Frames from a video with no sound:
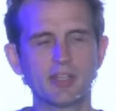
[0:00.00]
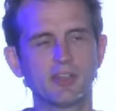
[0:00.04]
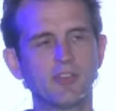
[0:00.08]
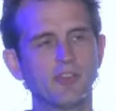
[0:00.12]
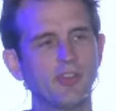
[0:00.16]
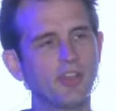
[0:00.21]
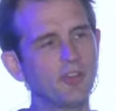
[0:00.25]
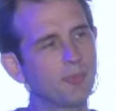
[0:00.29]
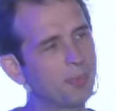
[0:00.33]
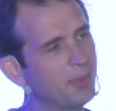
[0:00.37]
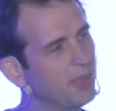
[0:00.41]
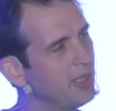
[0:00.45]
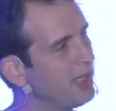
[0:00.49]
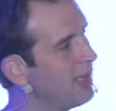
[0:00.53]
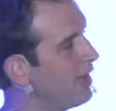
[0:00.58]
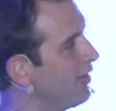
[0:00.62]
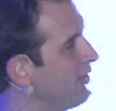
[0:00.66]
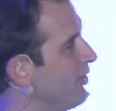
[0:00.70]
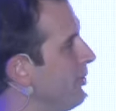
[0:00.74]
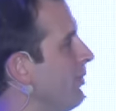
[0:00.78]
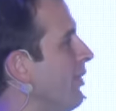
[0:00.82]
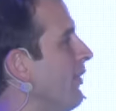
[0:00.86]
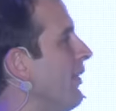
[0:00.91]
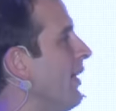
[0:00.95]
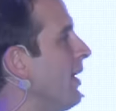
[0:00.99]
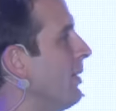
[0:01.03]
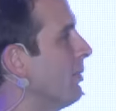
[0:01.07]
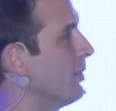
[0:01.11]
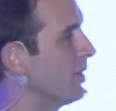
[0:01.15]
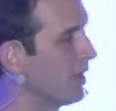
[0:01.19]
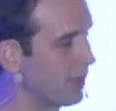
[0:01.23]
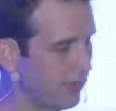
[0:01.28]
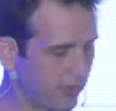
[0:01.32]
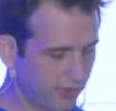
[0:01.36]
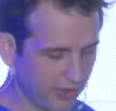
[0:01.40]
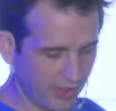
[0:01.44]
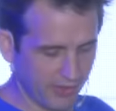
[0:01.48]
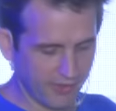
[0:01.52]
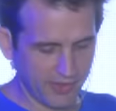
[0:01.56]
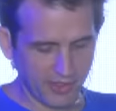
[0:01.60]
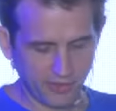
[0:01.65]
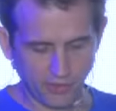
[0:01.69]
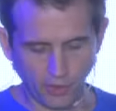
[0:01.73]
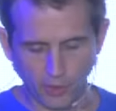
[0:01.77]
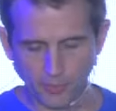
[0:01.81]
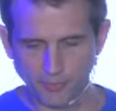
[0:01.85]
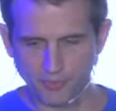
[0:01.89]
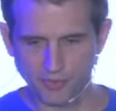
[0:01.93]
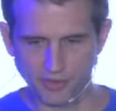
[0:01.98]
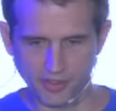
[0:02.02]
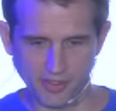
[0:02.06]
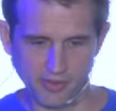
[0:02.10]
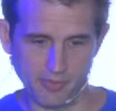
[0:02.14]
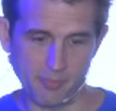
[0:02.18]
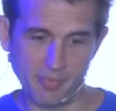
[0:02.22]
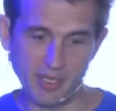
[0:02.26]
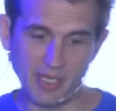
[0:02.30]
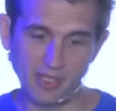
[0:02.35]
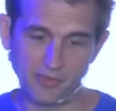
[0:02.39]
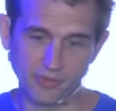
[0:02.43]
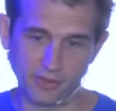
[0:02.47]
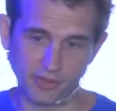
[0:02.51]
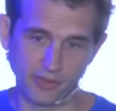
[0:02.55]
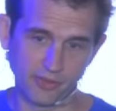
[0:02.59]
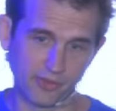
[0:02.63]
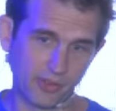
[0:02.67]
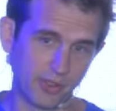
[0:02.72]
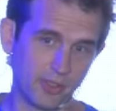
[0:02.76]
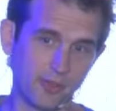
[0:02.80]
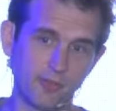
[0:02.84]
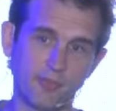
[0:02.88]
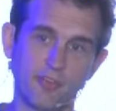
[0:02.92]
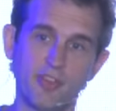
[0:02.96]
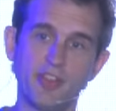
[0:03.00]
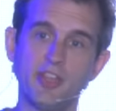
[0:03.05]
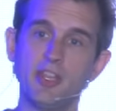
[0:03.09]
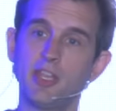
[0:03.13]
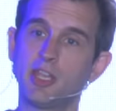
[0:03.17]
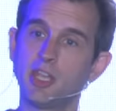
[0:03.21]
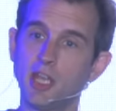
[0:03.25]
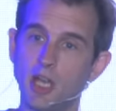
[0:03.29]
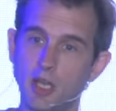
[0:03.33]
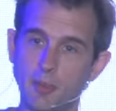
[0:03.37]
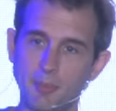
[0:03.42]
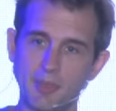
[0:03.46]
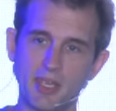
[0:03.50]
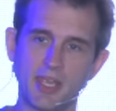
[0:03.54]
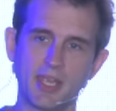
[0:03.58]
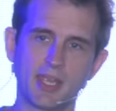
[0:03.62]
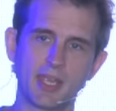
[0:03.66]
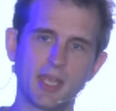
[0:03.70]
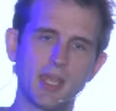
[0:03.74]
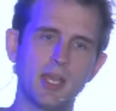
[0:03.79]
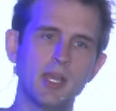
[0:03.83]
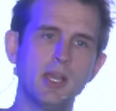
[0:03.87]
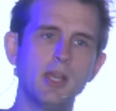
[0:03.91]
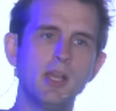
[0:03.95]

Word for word: So that's pretty awesome that that works, and that's hopefully the basis of the coming